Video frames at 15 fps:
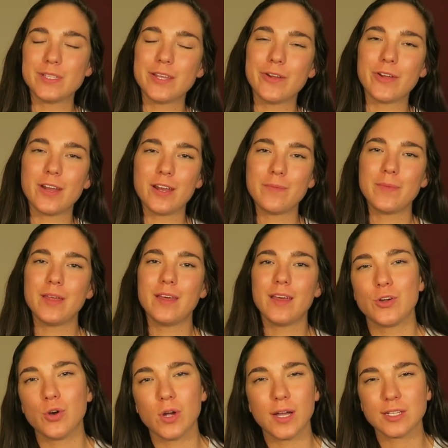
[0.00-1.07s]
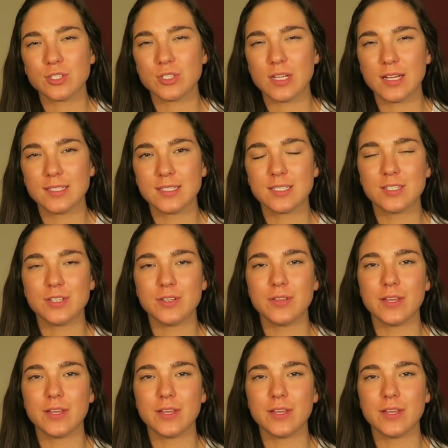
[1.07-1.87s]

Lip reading: They're getting like core exercises to do,